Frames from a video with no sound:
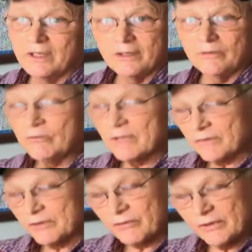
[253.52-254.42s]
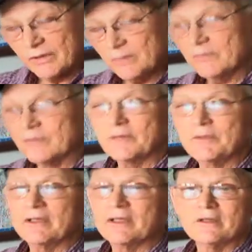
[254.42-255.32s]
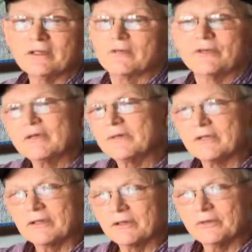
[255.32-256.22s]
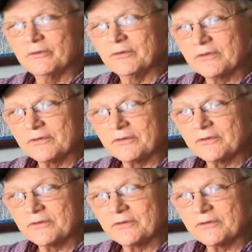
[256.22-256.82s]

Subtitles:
who never dreamed. I mean, they never dreamed they could do this,